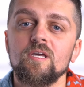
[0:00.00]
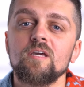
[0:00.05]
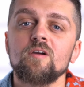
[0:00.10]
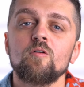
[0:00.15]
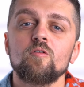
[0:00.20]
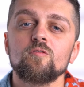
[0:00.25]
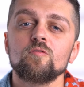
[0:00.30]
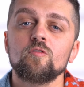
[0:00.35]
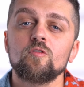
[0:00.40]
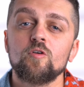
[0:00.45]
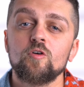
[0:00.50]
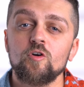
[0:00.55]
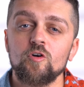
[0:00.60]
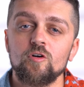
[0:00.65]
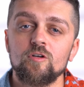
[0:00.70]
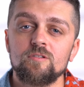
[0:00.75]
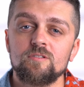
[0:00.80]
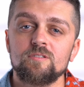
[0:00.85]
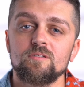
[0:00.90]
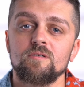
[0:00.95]
on
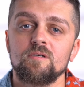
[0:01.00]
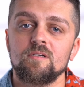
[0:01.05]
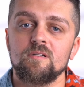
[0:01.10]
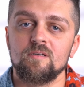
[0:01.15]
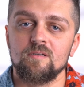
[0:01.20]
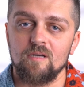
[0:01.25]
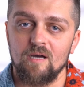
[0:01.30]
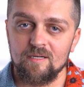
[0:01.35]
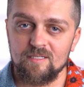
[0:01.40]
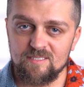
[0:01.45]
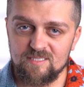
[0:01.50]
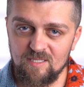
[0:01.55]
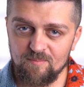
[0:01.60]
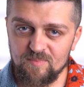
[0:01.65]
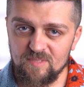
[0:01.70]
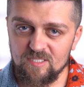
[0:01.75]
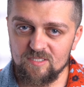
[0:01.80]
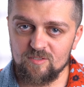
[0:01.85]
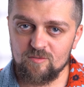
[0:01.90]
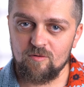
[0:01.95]
good
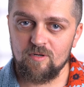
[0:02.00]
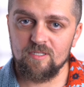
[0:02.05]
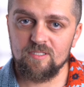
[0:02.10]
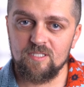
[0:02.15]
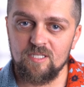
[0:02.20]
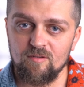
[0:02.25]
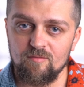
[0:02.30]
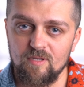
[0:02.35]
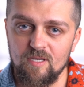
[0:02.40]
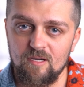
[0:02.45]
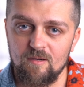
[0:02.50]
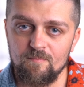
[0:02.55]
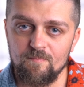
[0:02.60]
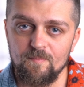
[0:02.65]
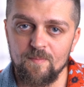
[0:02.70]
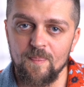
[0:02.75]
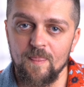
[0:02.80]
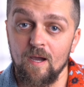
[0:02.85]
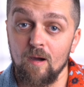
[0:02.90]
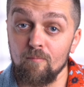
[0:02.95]
acceptance criteria
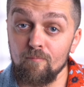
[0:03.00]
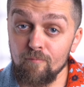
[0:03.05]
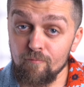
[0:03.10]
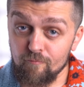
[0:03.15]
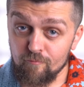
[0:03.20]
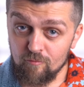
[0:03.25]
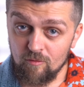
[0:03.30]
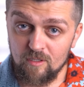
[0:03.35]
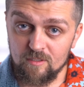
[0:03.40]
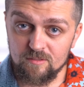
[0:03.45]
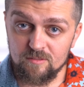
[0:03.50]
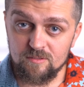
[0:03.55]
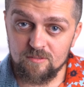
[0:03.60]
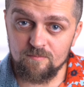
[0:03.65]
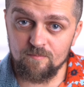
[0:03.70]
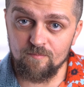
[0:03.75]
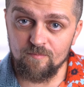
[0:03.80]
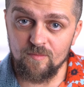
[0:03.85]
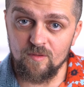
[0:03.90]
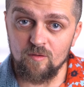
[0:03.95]
upfront
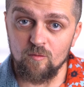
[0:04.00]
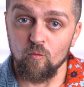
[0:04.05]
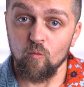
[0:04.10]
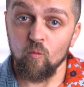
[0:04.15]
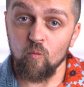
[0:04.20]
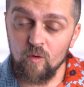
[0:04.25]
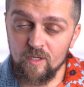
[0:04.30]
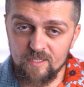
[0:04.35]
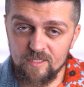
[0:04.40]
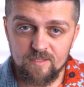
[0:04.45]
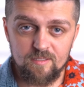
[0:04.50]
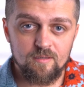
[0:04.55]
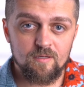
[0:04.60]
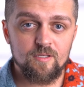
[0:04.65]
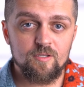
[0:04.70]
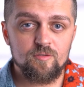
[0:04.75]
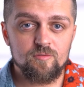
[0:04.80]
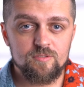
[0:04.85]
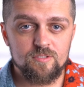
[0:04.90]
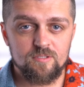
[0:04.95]
with a
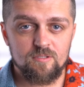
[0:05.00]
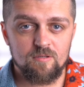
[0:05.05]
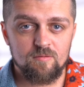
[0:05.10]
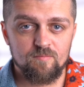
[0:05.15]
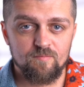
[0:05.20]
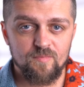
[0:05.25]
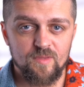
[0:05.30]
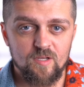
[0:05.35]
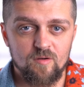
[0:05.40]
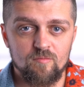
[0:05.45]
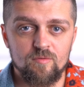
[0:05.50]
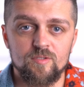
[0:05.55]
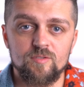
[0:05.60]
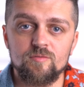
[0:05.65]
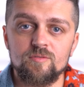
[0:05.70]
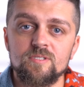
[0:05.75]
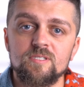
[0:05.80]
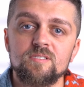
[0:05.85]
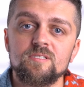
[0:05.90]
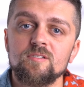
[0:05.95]
user
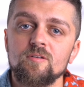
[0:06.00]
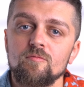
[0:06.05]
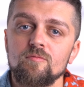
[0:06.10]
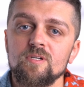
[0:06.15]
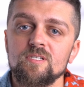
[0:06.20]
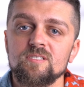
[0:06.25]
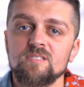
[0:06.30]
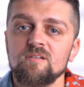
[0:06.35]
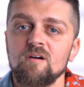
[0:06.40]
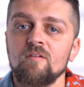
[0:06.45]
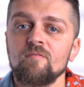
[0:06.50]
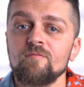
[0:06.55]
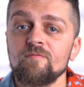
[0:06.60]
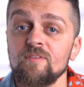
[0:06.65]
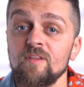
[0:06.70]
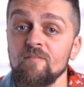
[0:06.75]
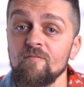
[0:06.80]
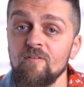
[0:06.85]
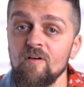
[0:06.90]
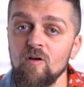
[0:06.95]
reduces the risk of
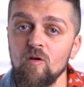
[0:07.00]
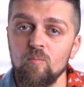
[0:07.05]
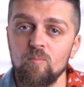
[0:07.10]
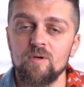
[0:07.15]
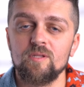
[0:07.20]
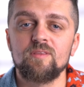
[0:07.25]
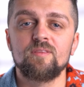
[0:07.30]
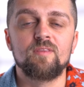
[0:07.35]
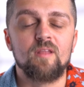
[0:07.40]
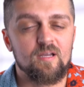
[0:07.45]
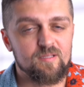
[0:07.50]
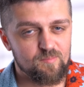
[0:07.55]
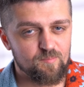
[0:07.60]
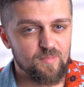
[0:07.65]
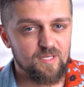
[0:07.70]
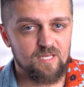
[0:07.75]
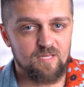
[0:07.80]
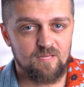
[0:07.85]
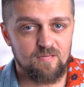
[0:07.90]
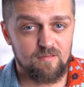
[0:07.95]
development not
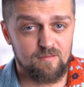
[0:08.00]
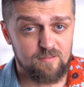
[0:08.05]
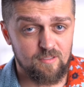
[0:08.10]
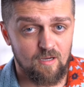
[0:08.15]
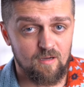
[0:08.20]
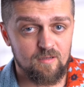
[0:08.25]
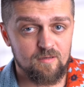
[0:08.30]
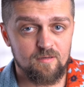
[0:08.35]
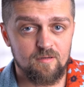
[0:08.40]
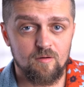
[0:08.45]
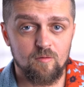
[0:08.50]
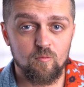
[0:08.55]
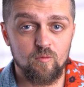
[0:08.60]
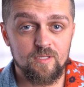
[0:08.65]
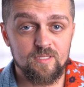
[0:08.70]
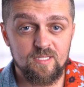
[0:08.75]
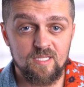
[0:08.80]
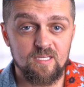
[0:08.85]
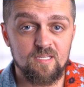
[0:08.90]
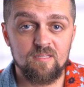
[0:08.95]
being done
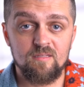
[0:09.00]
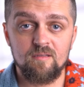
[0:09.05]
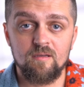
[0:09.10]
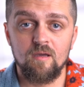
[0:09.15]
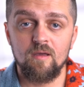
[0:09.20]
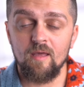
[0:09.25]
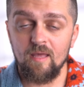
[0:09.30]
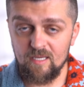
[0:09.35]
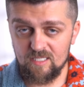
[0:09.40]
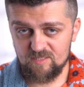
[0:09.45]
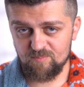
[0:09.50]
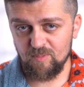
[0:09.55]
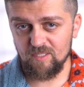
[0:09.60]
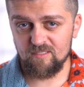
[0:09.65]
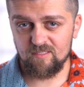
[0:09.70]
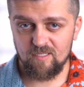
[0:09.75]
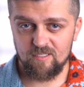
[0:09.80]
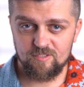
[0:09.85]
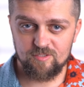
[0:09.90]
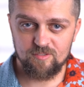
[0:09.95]
within
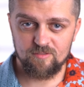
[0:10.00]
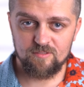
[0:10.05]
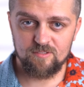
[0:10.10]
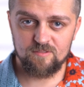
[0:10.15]
expectations.